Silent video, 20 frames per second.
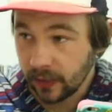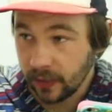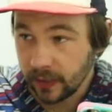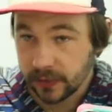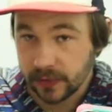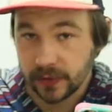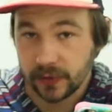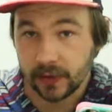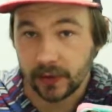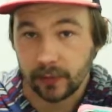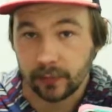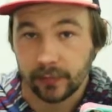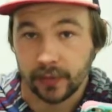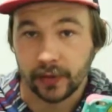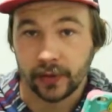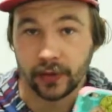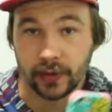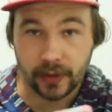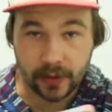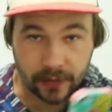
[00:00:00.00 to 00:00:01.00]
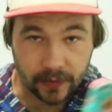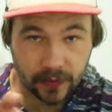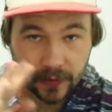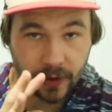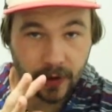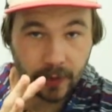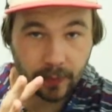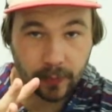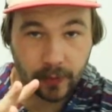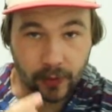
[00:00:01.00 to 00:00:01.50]
onto your computer and
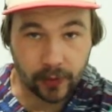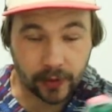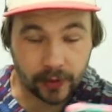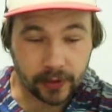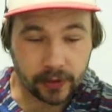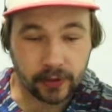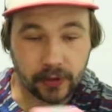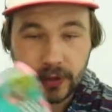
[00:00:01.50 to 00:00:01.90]
then uploading it.